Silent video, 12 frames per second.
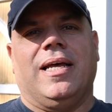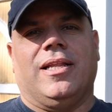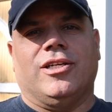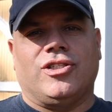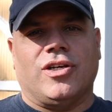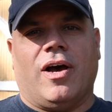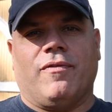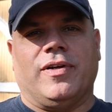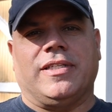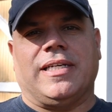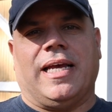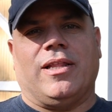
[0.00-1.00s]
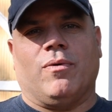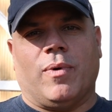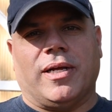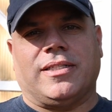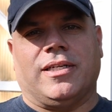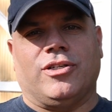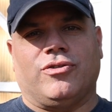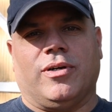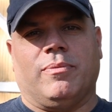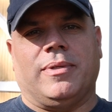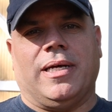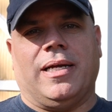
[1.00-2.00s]
the soffits and the rest of the
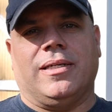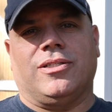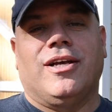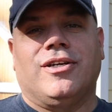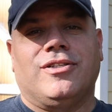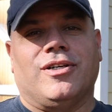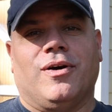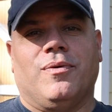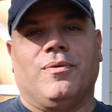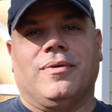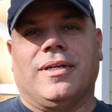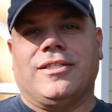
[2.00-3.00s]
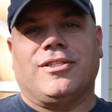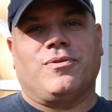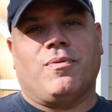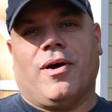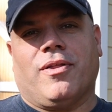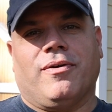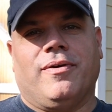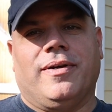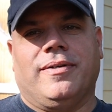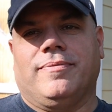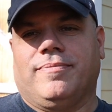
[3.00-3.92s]
trim done. So let's just walk through it.